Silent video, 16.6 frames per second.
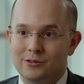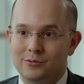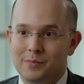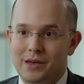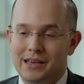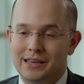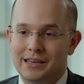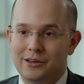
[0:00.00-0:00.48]
is
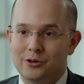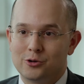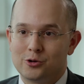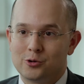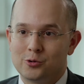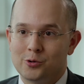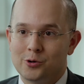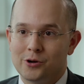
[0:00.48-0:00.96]
making
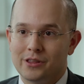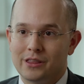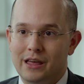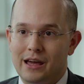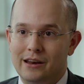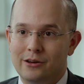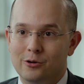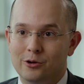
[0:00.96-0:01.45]
sure
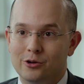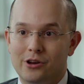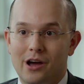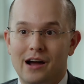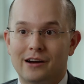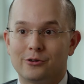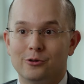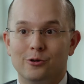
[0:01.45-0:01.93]
that your
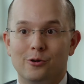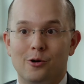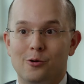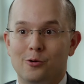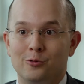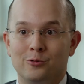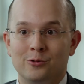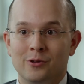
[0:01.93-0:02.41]
doctor
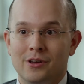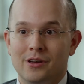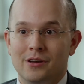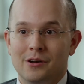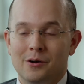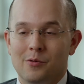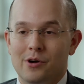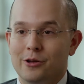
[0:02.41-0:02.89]
knows
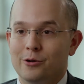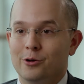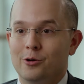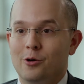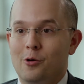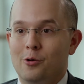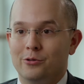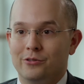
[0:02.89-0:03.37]
what your
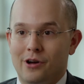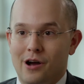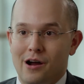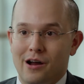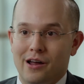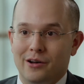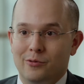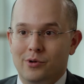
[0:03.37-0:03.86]
goals
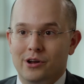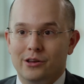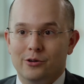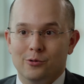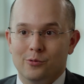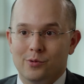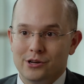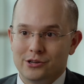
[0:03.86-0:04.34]
are and what
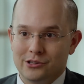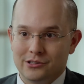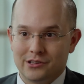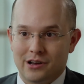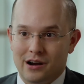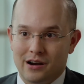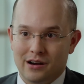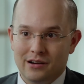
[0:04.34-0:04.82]
your
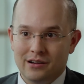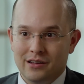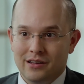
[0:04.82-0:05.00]
wishes are.